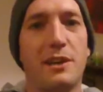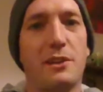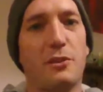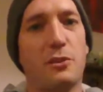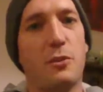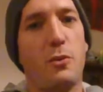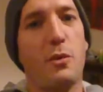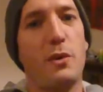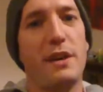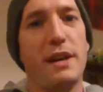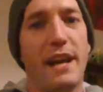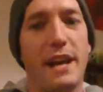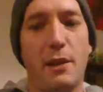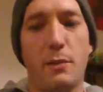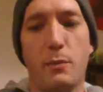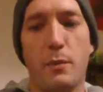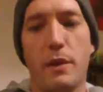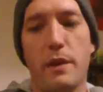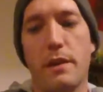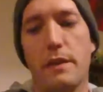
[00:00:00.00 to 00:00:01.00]

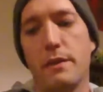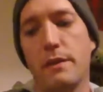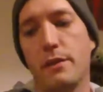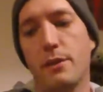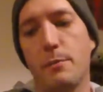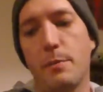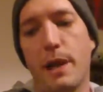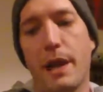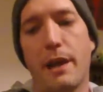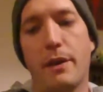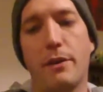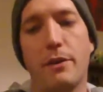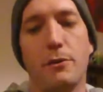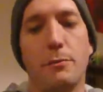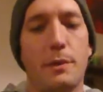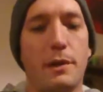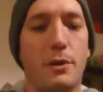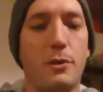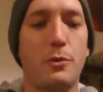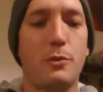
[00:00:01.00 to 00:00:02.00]
coordinate with your batteries,
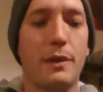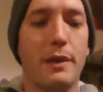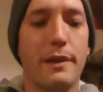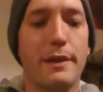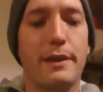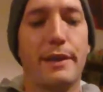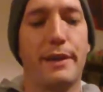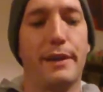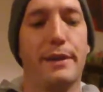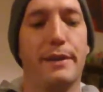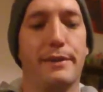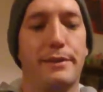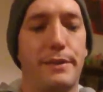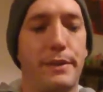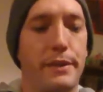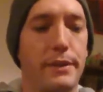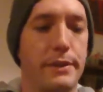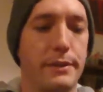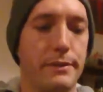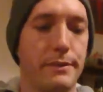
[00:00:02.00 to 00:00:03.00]
but who really cares,
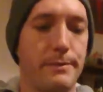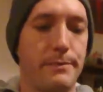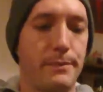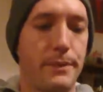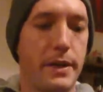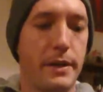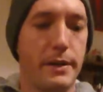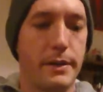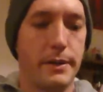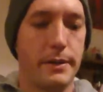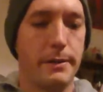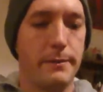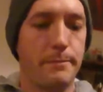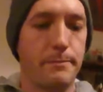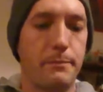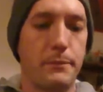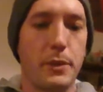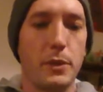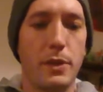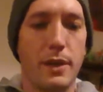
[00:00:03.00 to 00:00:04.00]
you know?
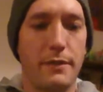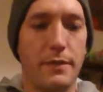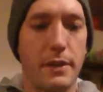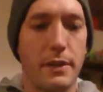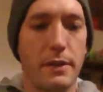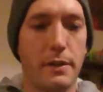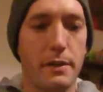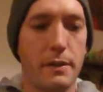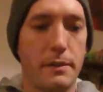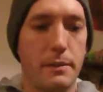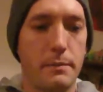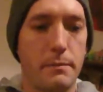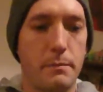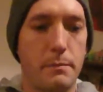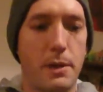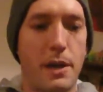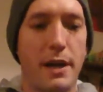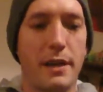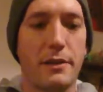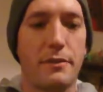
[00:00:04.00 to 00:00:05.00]
You have the
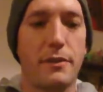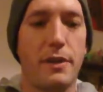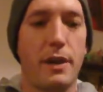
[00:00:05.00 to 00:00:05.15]
product of